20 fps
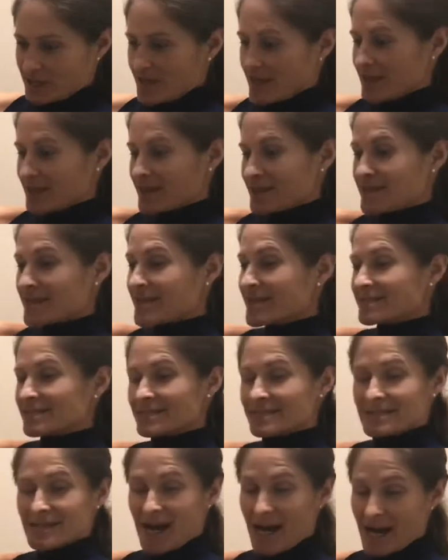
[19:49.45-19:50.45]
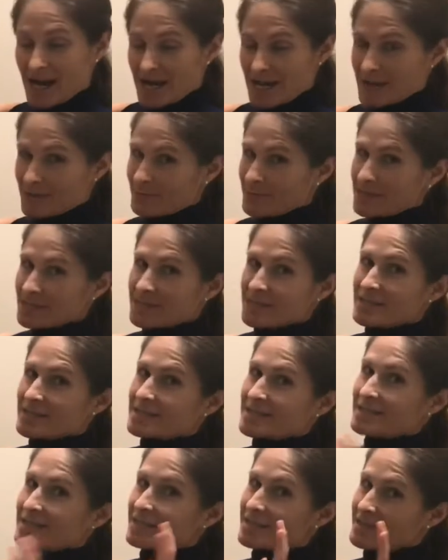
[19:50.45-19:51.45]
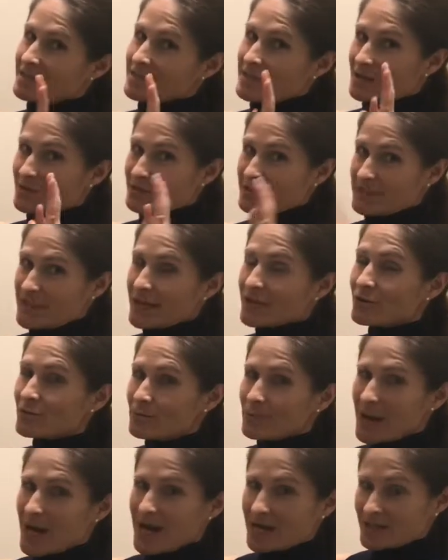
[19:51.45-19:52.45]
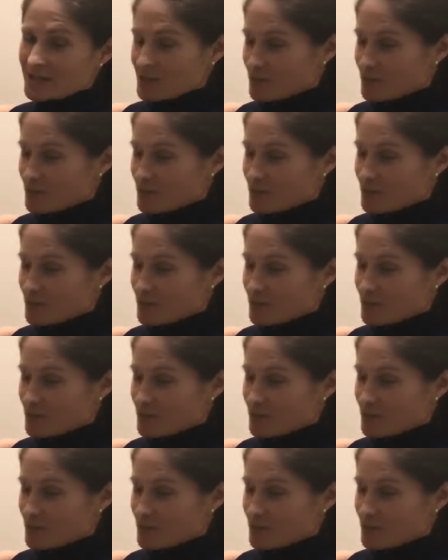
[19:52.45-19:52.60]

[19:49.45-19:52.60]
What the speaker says: This time, since this is our second batch,